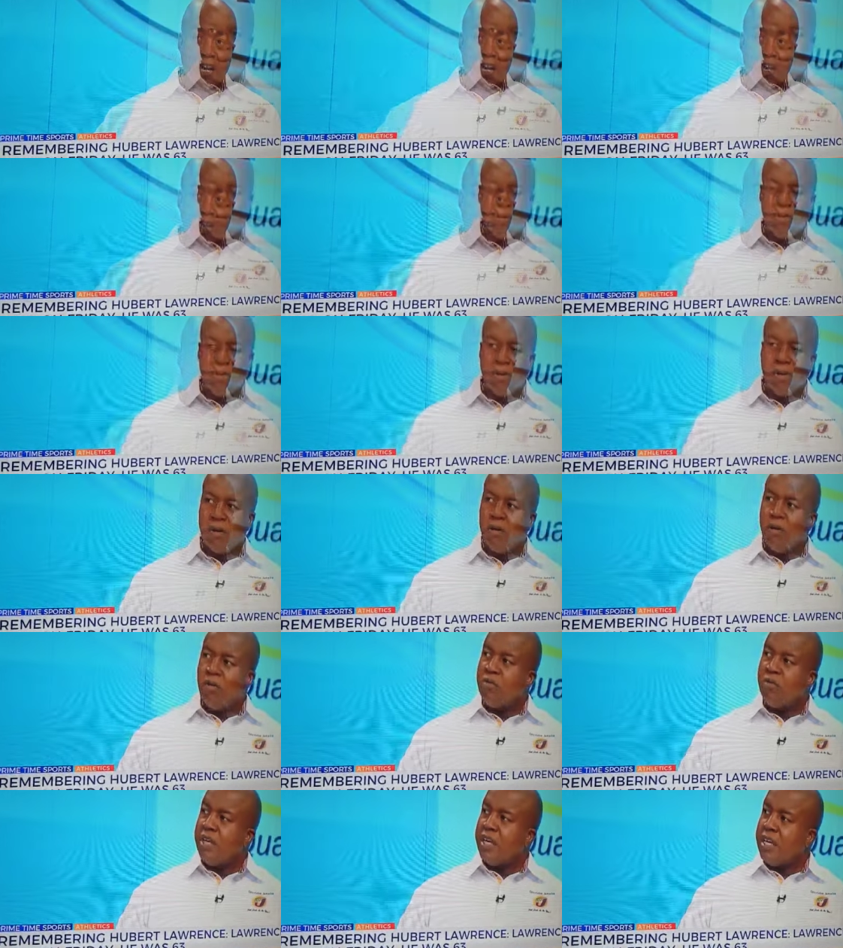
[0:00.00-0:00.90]

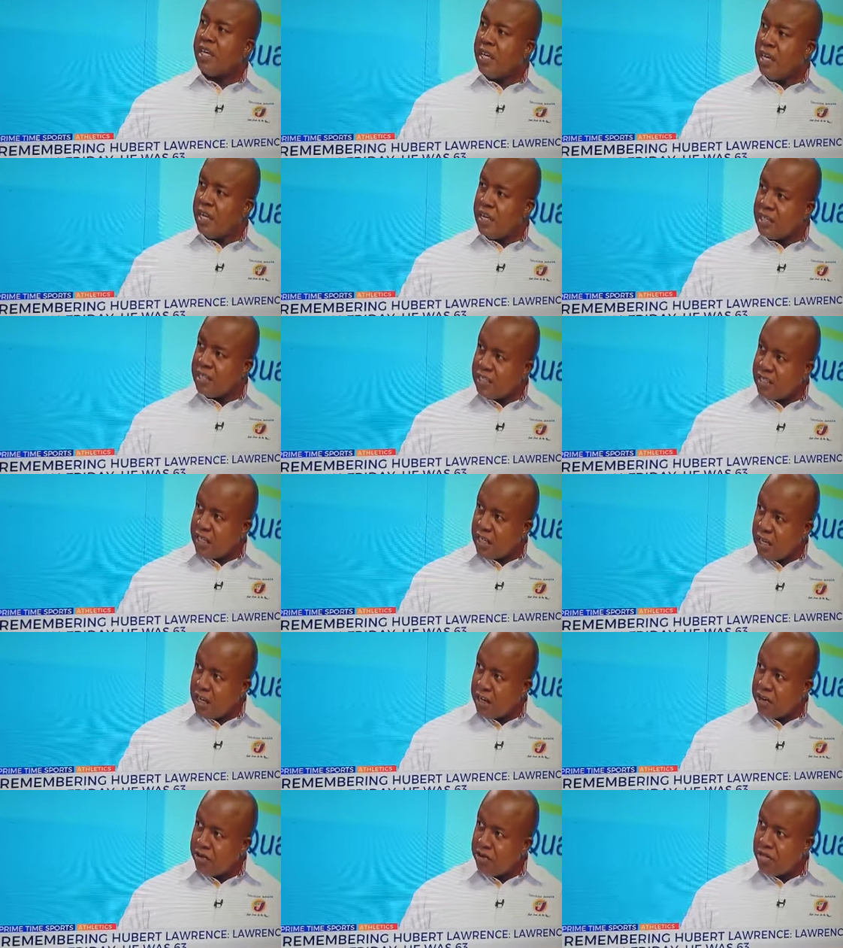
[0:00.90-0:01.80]
Hubert has been a part
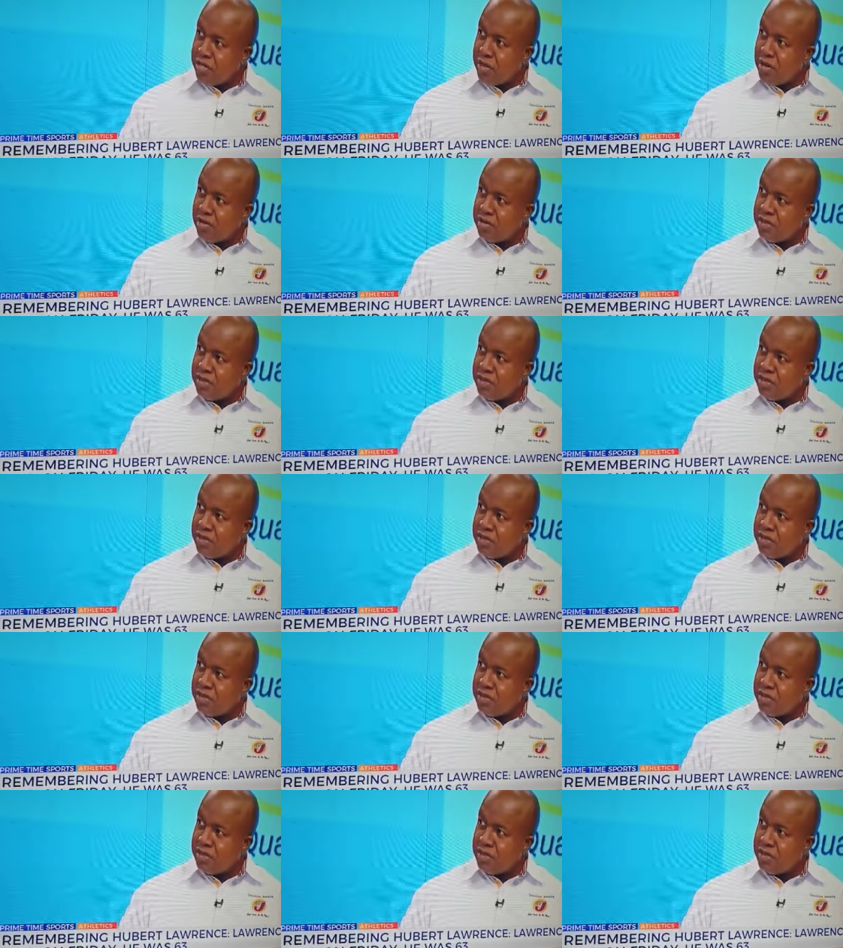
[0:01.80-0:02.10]
of us,